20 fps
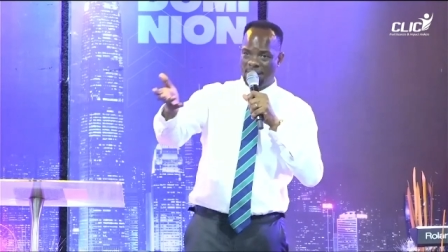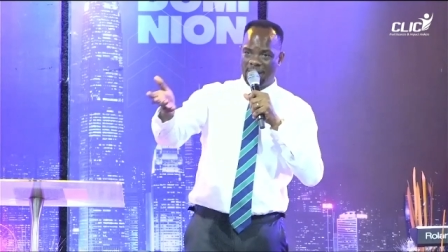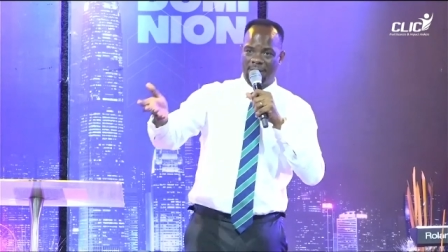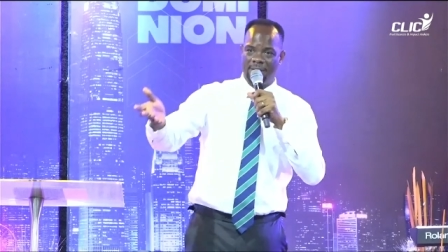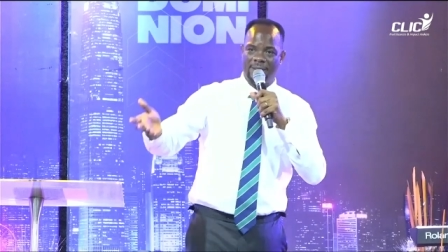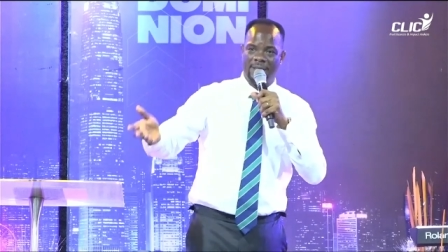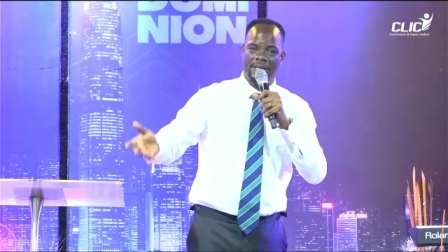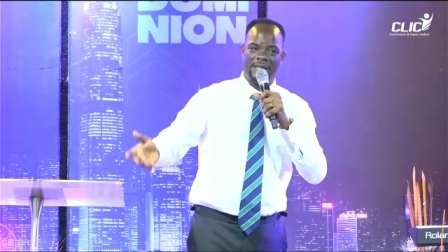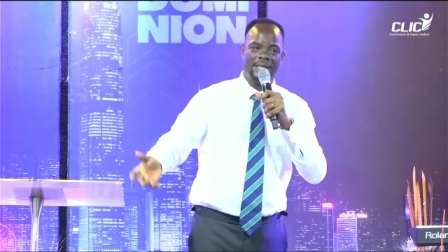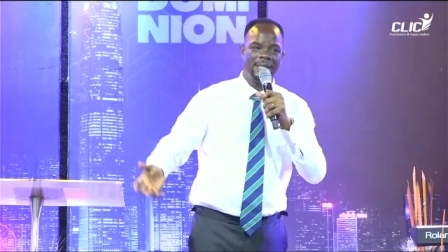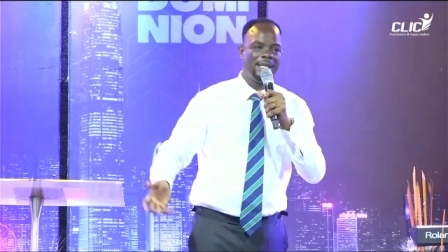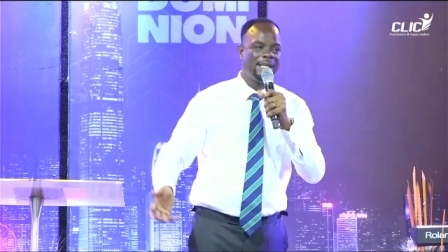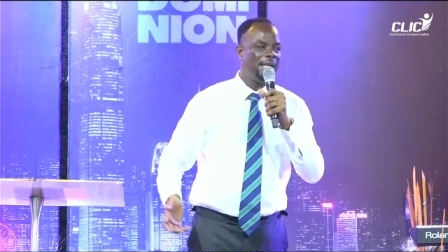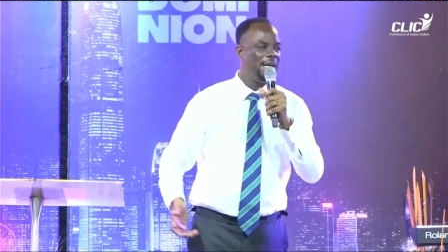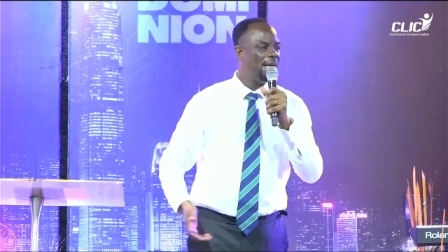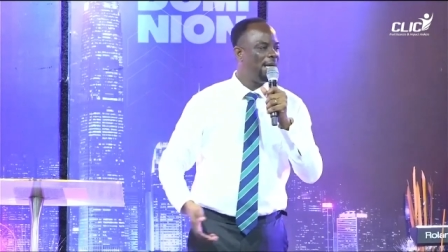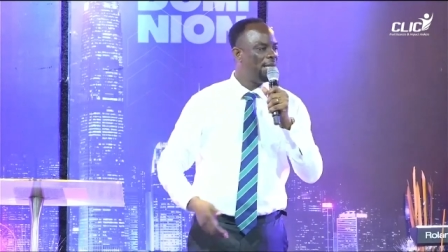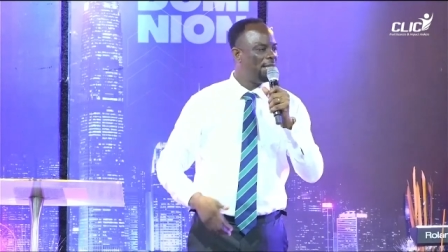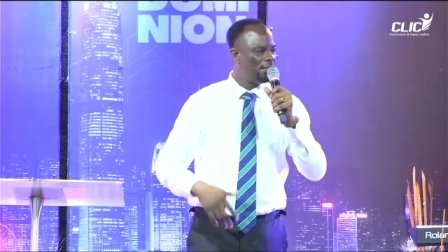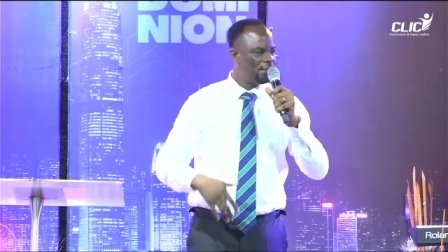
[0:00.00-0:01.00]
13
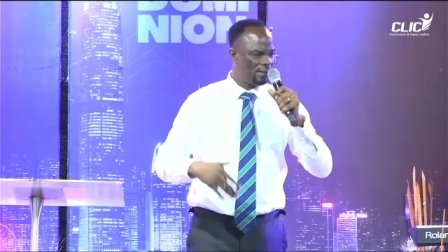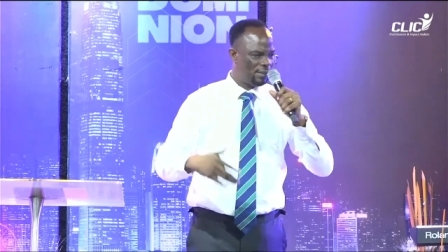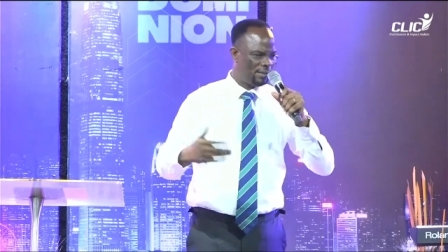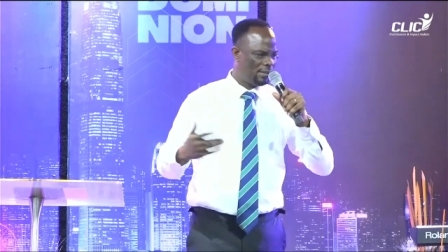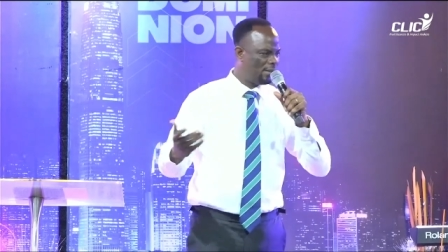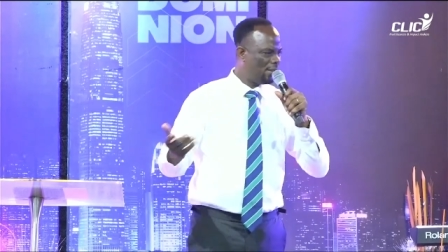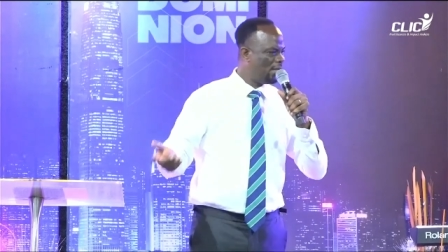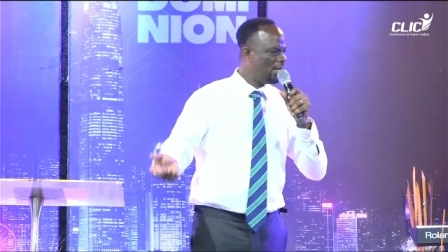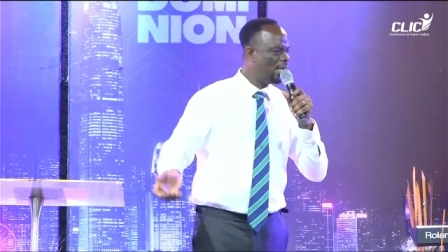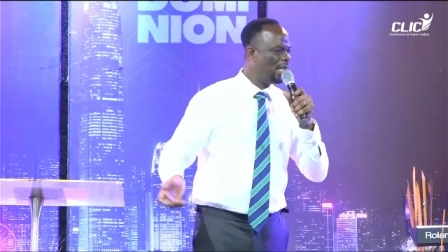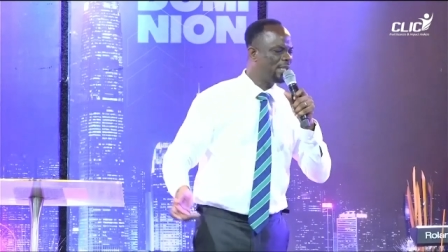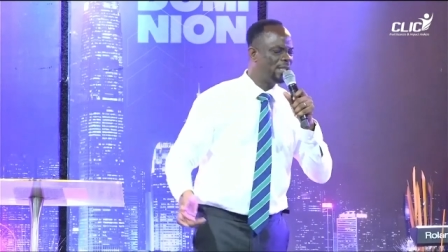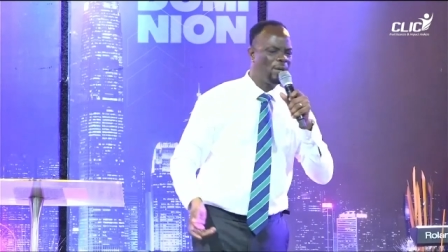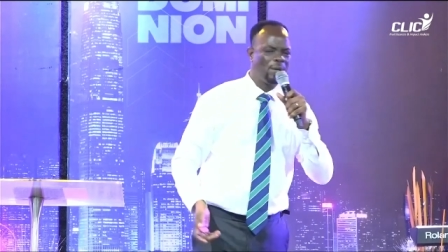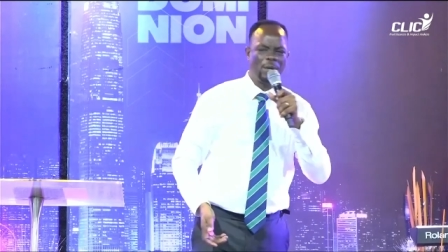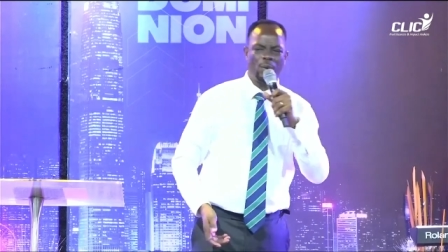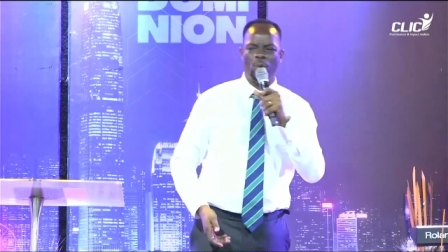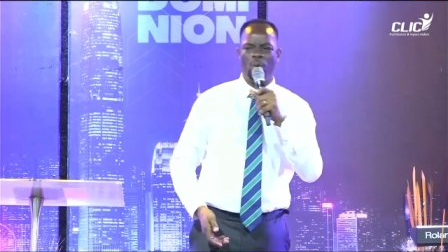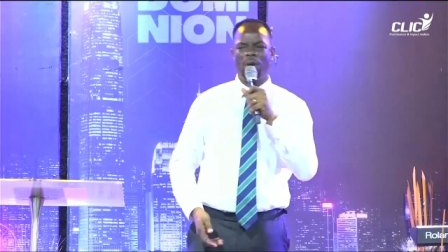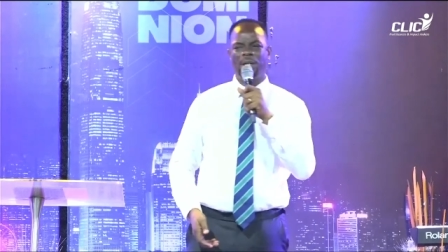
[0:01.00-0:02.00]
years. And I said, okay, what